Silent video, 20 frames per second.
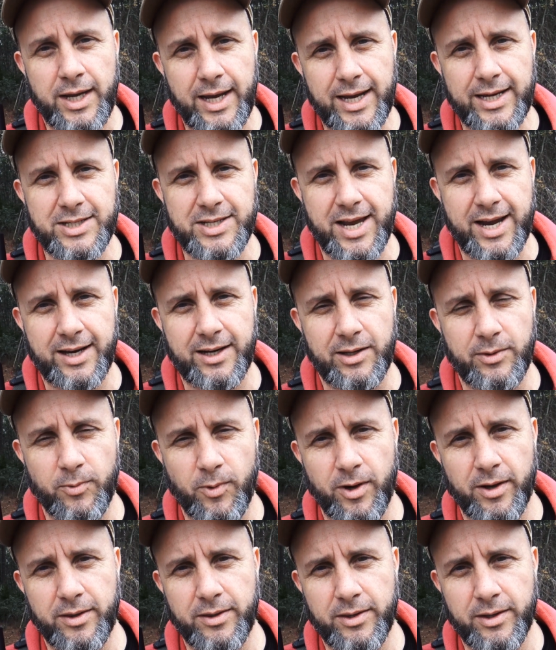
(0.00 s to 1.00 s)
exactly
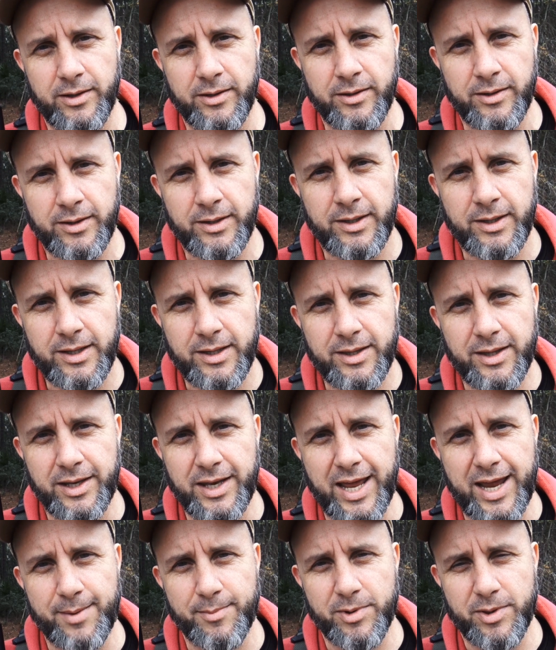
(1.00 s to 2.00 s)
what the
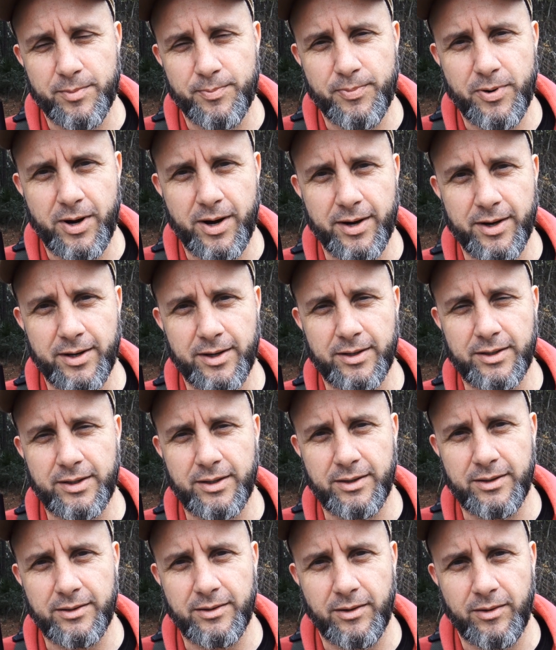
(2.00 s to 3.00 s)
name of the product